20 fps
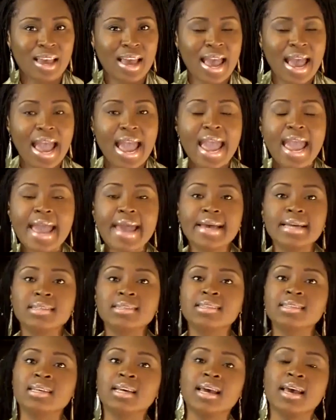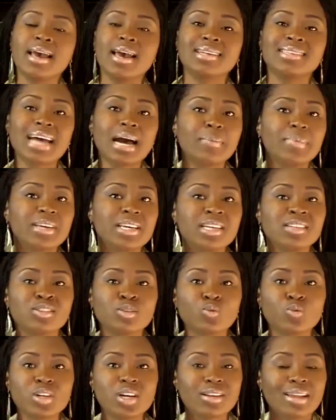And as I began to
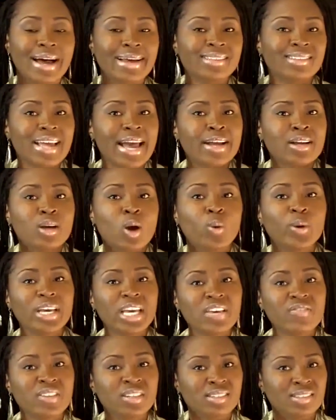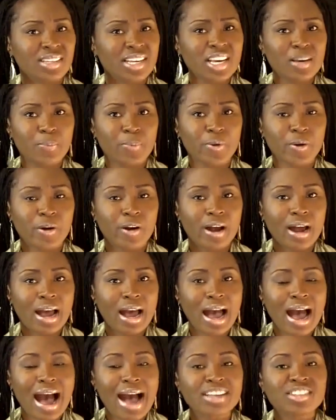realize that and go even deeper,
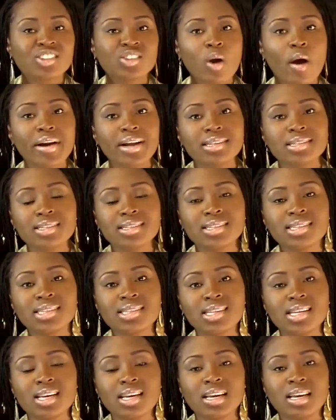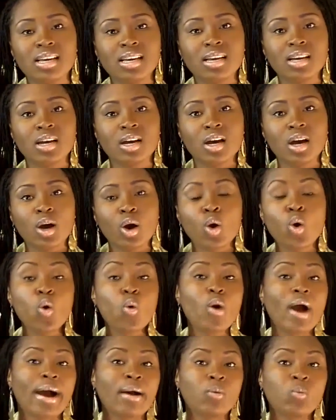I started to see who
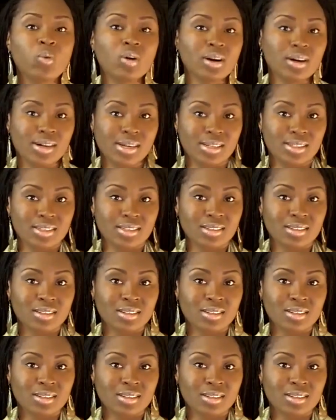I was,